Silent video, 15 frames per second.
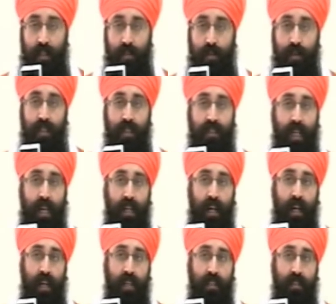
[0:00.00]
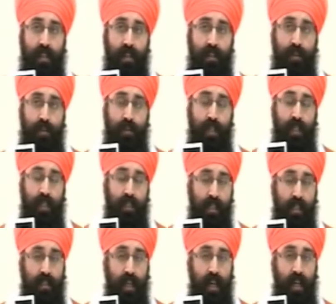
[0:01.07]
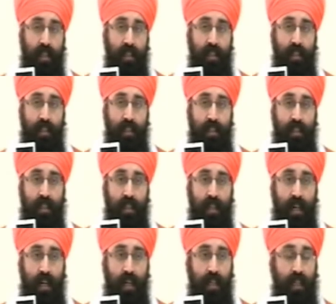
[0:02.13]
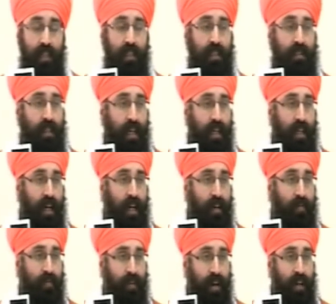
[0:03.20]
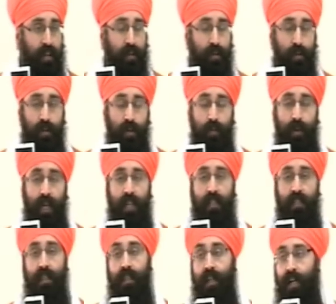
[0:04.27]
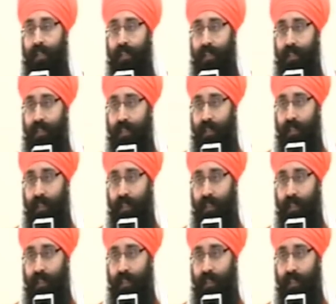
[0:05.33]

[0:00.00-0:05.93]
Sudarsan had a son called Indrasan, and Indrasan had a friend called Bhai Chanda Ji.